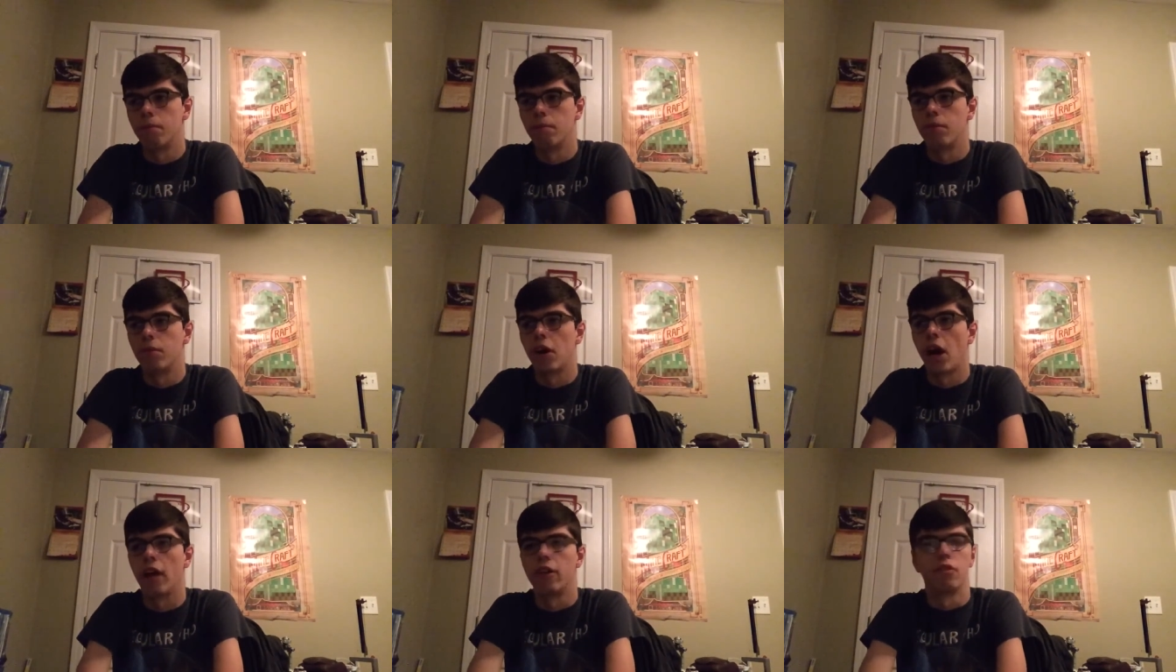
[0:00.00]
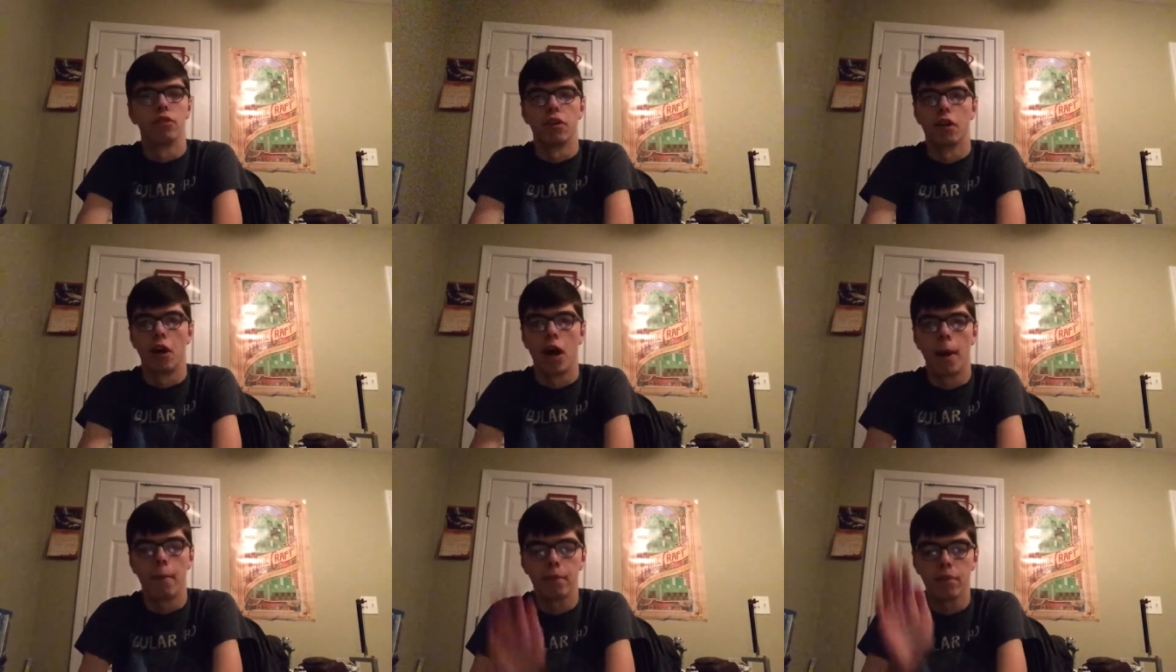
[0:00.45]
but I don't
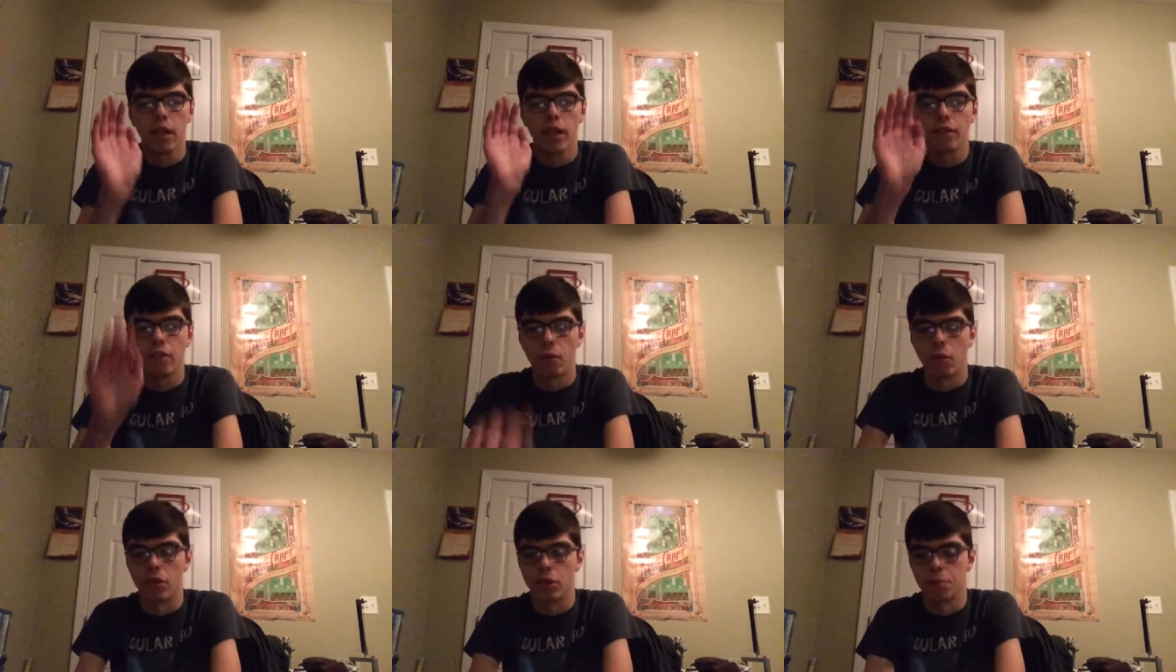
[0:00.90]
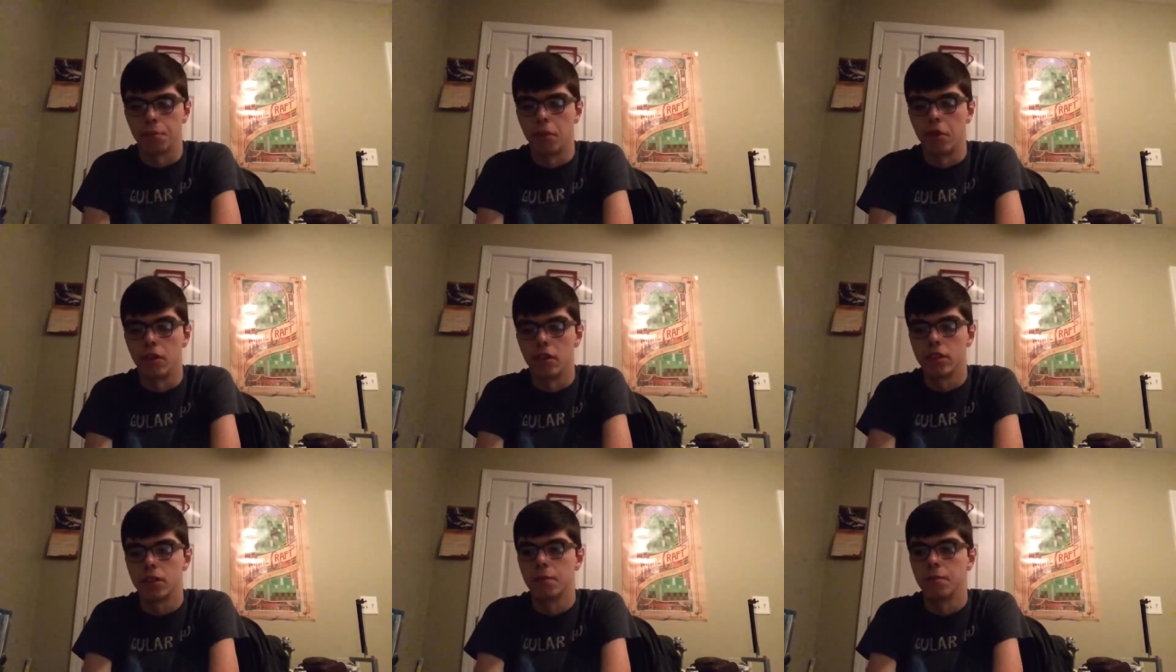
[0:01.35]
know, I believe it was
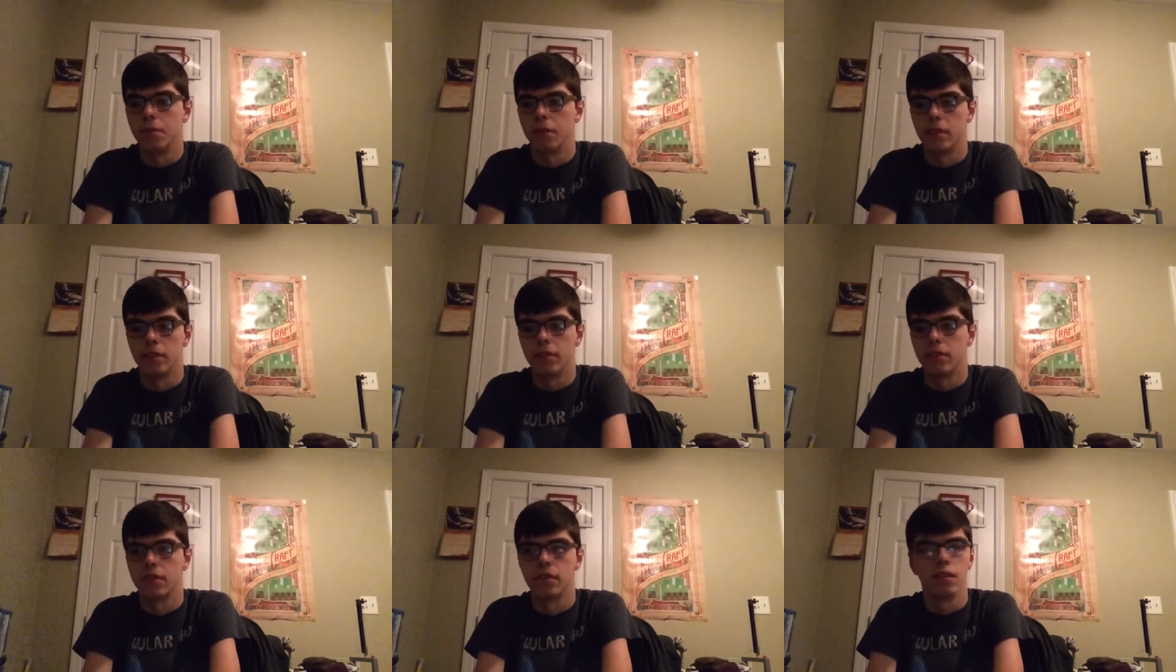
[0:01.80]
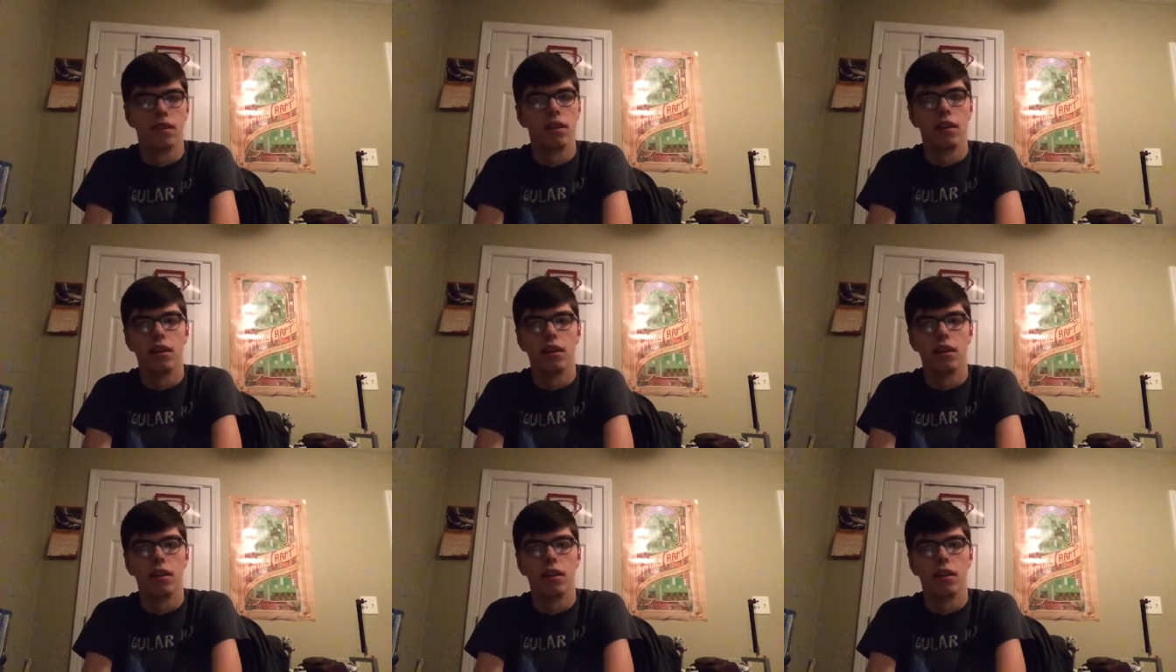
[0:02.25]
March, but